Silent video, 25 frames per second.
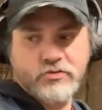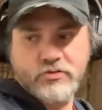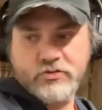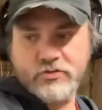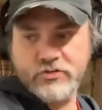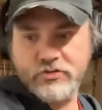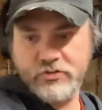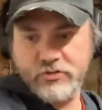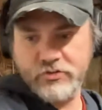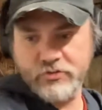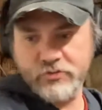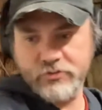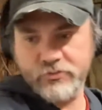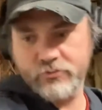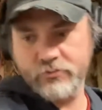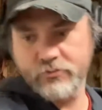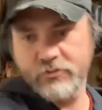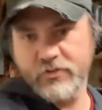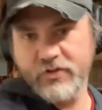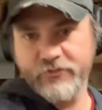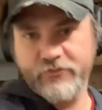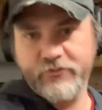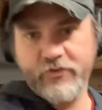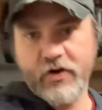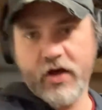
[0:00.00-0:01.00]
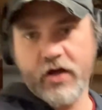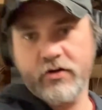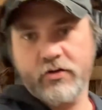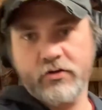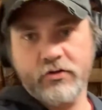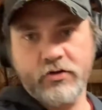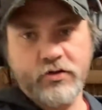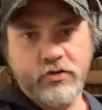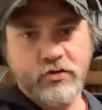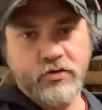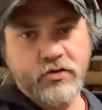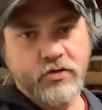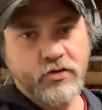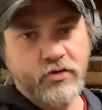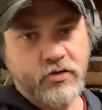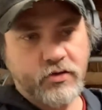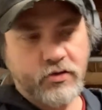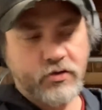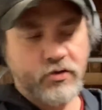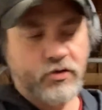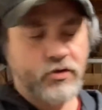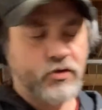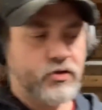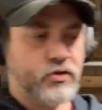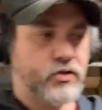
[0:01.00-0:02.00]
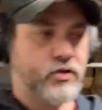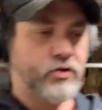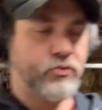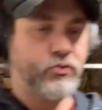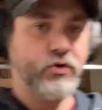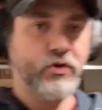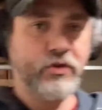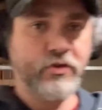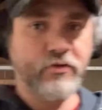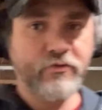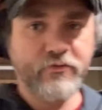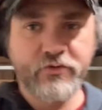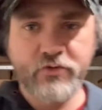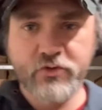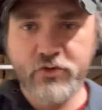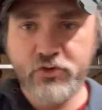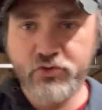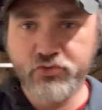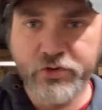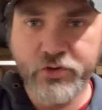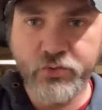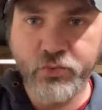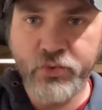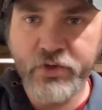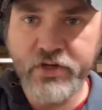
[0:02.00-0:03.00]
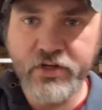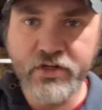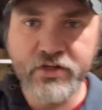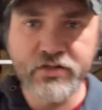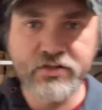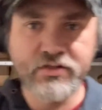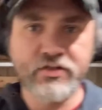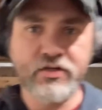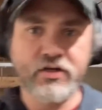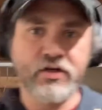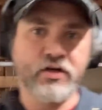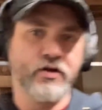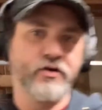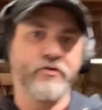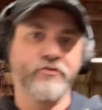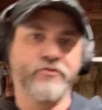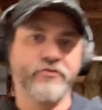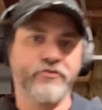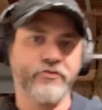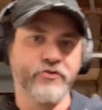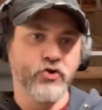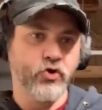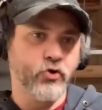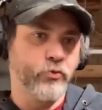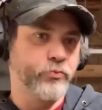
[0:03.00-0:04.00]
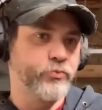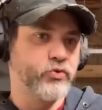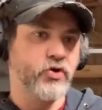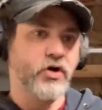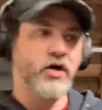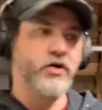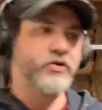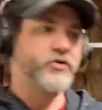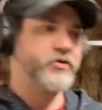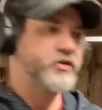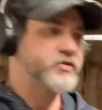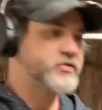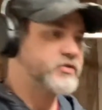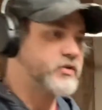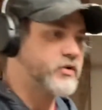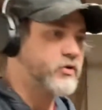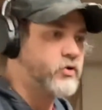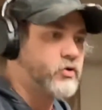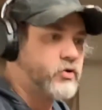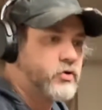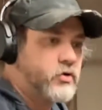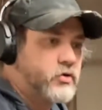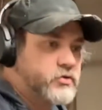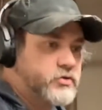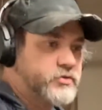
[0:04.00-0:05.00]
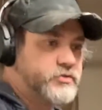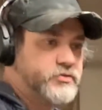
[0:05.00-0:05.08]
So finally, I went three weeks of no progress at all.